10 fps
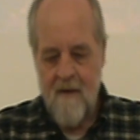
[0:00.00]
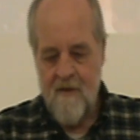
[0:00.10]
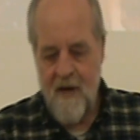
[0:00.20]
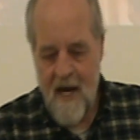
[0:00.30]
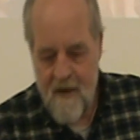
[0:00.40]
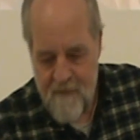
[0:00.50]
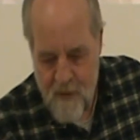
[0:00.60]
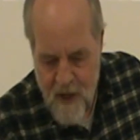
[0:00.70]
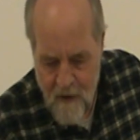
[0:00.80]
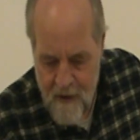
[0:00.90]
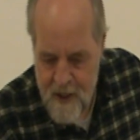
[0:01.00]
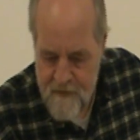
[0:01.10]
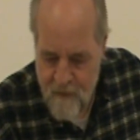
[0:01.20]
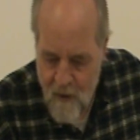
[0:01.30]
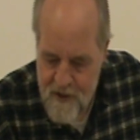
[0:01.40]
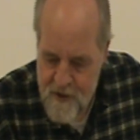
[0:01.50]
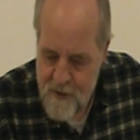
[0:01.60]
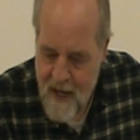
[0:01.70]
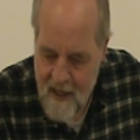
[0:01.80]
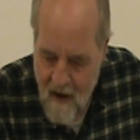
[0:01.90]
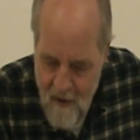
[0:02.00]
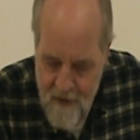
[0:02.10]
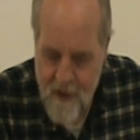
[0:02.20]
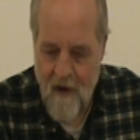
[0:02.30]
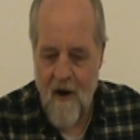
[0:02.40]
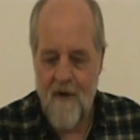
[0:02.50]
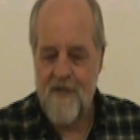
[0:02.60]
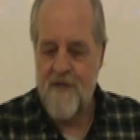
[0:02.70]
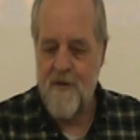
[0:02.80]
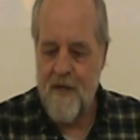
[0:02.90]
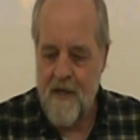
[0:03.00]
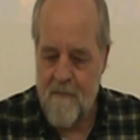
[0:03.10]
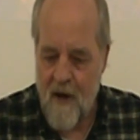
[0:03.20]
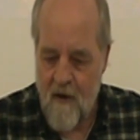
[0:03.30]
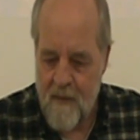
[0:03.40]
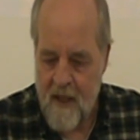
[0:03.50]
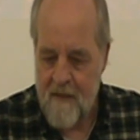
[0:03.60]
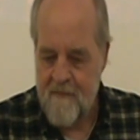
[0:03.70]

Today, if you hear his voice, do not harden your hearts as you did in Meribah,